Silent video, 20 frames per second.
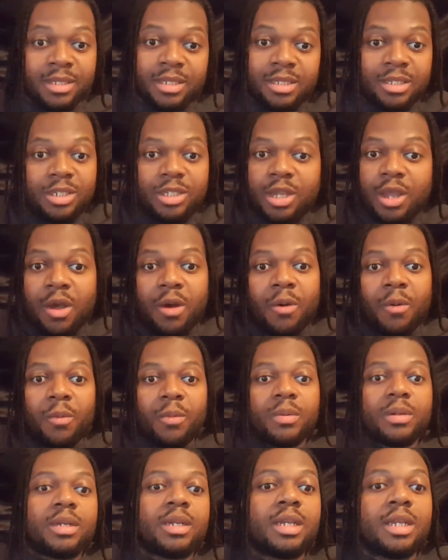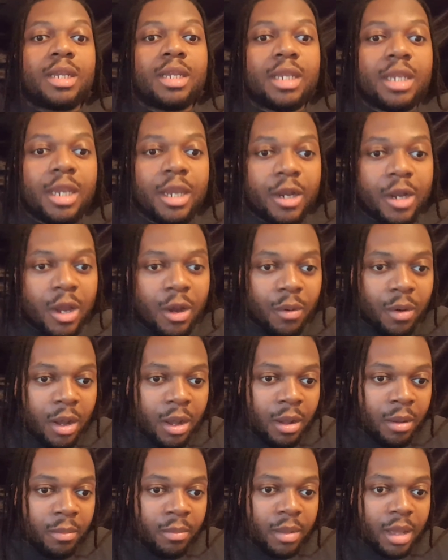So, you
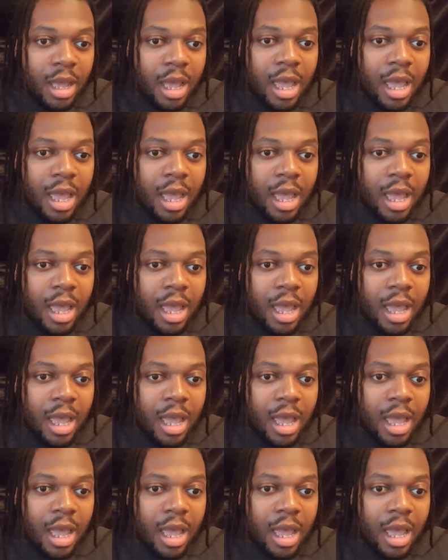know,